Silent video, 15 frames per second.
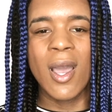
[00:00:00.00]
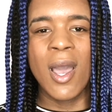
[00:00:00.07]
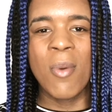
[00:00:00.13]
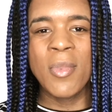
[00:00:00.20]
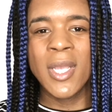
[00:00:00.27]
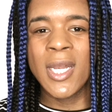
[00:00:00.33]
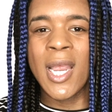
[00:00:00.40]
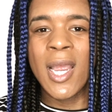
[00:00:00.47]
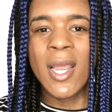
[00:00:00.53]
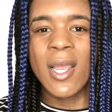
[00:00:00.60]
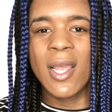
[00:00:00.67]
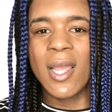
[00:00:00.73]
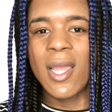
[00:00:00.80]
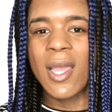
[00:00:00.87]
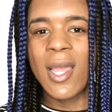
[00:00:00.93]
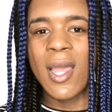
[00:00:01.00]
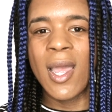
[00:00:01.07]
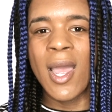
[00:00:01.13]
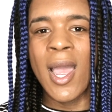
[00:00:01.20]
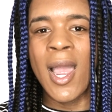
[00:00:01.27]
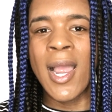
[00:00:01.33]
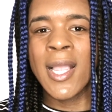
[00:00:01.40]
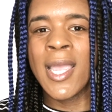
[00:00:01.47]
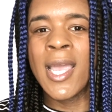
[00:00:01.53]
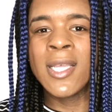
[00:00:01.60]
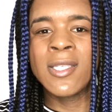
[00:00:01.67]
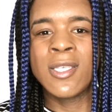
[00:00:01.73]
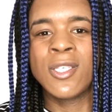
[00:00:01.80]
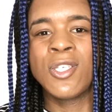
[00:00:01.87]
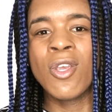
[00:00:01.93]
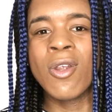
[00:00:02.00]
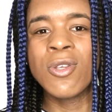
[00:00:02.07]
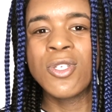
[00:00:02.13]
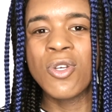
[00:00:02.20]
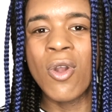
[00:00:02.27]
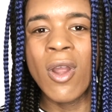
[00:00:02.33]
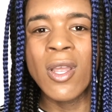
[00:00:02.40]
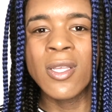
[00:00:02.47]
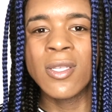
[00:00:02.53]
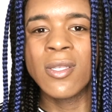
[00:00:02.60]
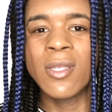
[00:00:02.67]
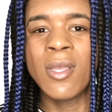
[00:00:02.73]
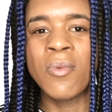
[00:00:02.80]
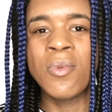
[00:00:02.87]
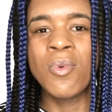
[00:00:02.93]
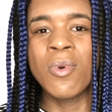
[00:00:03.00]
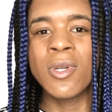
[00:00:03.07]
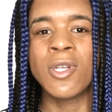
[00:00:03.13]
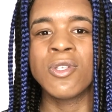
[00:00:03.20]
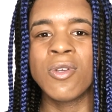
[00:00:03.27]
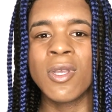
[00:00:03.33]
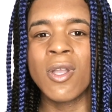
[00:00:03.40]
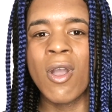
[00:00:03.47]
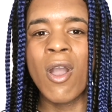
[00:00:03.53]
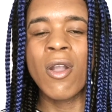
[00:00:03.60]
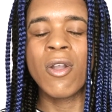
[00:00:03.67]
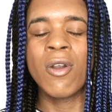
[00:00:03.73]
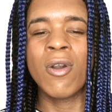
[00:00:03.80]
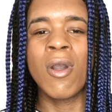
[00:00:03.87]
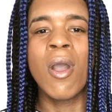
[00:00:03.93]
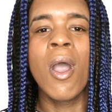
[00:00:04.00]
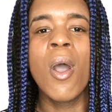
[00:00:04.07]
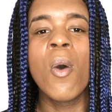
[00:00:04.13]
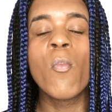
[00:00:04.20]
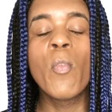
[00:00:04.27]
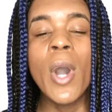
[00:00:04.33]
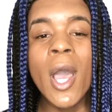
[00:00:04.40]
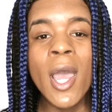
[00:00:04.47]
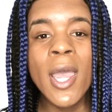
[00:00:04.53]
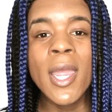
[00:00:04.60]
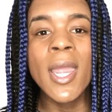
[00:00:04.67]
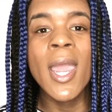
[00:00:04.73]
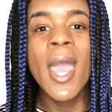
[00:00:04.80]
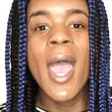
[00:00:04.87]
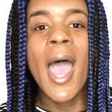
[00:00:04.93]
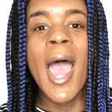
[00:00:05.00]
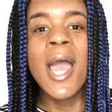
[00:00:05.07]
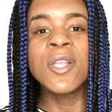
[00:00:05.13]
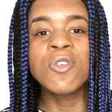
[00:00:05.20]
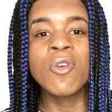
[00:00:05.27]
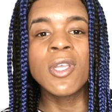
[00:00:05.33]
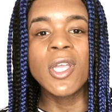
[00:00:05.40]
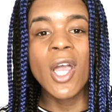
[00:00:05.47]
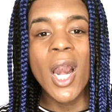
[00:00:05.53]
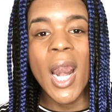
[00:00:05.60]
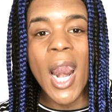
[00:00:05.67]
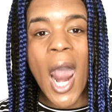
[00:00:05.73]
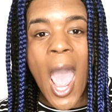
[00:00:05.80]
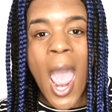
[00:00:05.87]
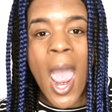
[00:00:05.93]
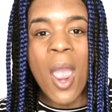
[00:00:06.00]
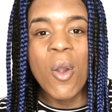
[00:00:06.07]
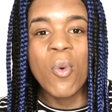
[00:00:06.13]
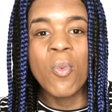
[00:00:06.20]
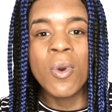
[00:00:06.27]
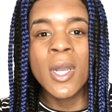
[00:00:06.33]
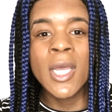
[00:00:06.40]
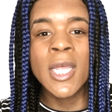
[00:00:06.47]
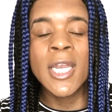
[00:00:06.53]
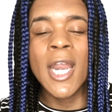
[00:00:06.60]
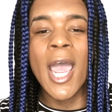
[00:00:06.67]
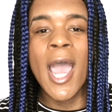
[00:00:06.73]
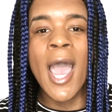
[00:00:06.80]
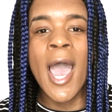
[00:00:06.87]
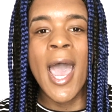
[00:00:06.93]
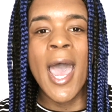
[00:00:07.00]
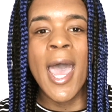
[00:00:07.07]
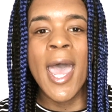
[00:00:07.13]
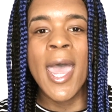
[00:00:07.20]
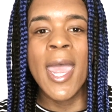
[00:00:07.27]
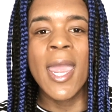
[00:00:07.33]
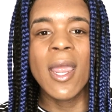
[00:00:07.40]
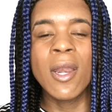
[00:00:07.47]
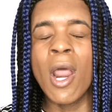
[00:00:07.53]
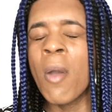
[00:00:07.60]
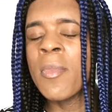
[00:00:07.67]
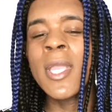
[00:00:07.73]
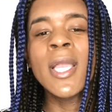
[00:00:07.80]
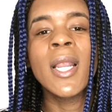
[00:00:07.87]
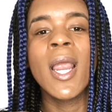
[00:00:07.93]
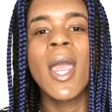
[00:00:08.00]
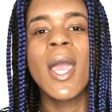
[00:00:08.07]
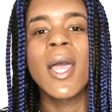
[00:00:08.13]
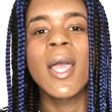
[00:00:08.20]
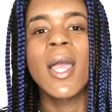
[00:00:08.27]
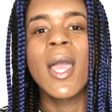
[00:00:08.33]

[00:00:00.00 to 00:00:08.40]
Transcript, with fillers: I mean, I, I guess it's your choice if you want to drink alcohol, but I drink a lot when I, no, I mean,